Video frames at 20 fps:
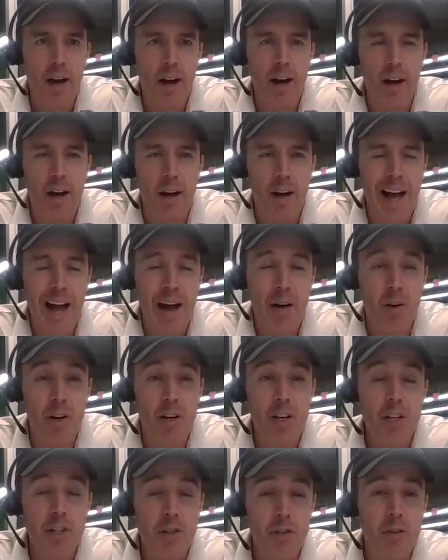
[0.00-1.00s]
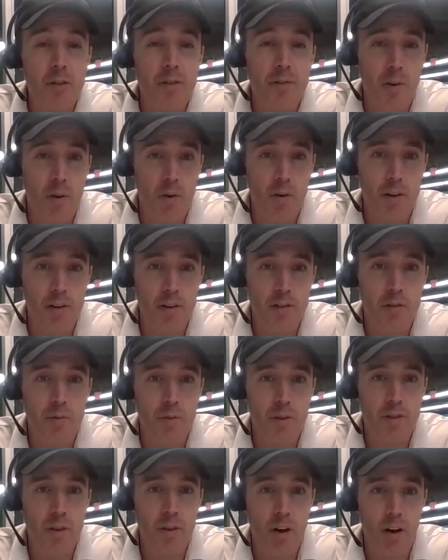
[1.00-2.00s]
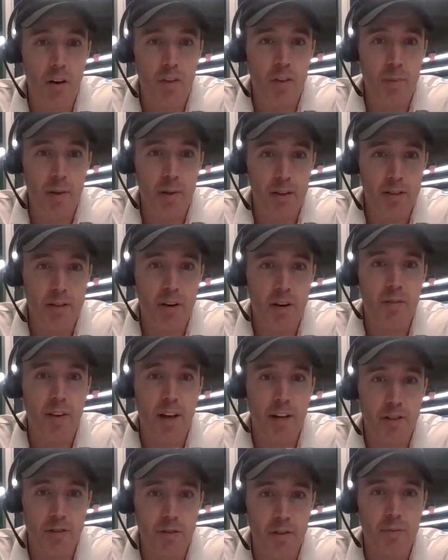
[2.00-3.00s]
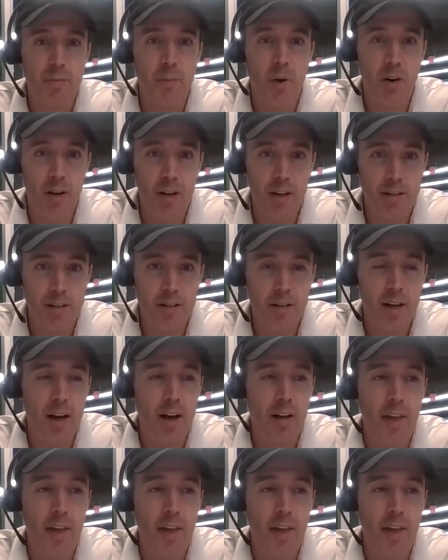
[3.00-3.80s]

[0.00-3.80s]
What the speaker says: Our initial focus was on the military veteran market.